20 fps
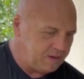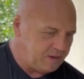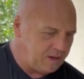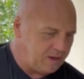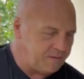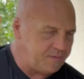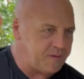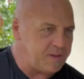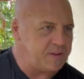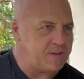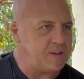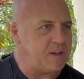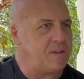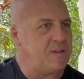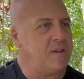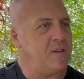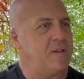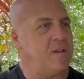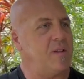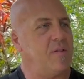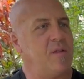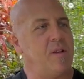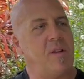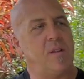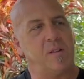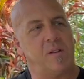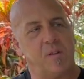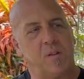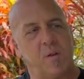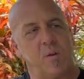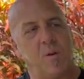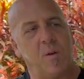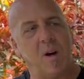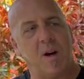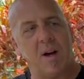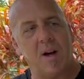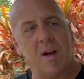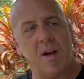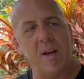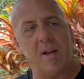If the sensitivity is too hmm.
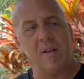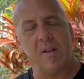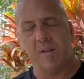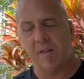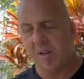high, it